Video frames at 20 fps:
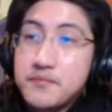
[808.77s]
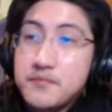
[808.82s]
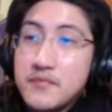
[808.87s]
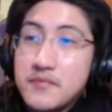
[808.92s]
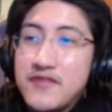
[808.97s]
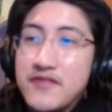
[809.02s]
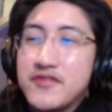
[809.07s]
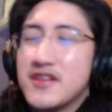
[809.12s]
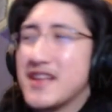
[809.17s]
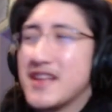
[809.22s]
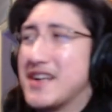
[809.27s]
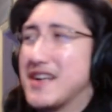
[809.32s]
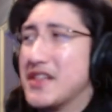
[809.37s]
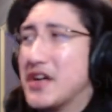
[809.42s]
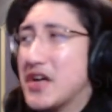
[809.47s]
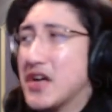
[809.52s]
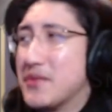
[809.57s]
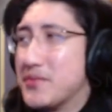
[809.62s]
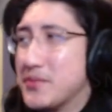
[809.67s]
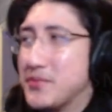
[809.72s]
I feel like a lot
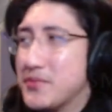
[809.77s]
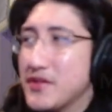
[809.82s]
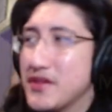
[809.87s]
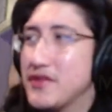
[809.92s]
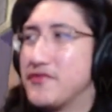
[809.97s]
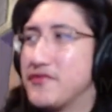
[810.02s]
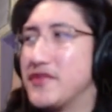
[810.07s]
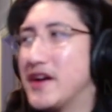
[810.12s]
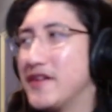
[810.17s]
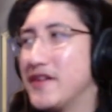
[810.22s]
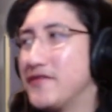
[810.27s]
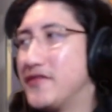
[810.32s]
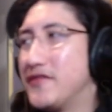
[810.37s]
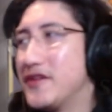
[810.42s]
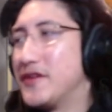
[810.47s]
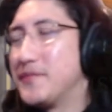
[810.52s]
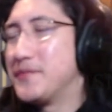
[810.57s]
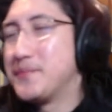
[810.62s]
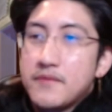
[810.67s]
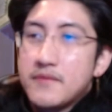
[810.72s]
of people love Nightfall.